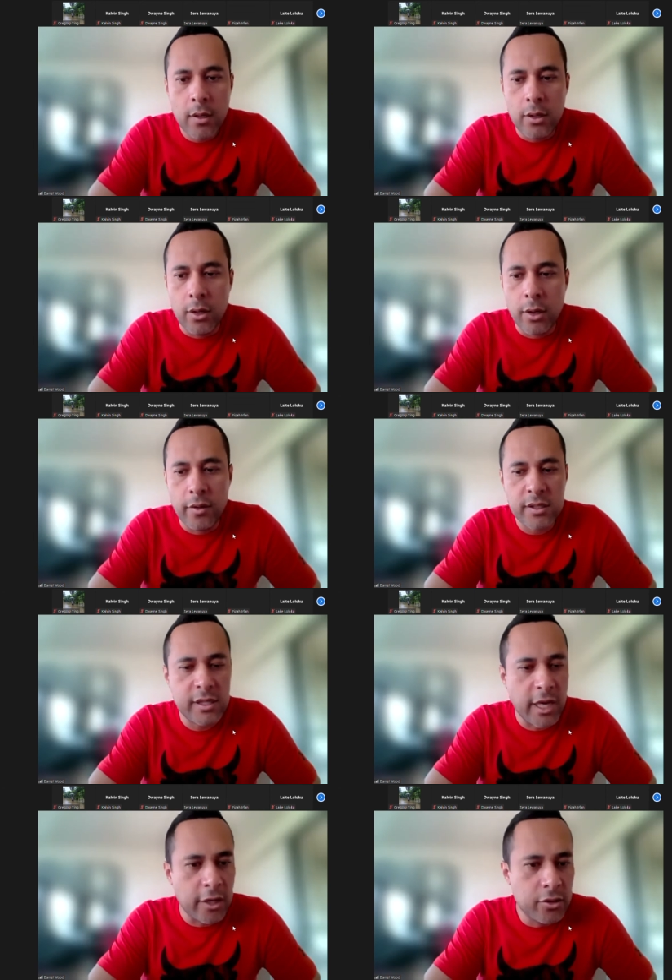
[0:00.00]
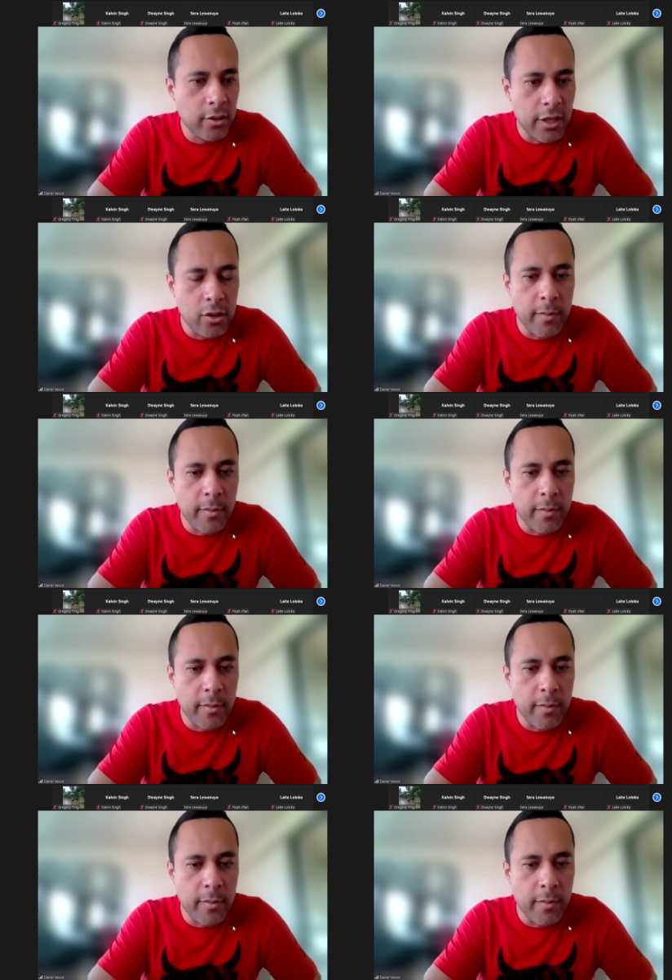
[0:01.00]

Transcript: the schedule that you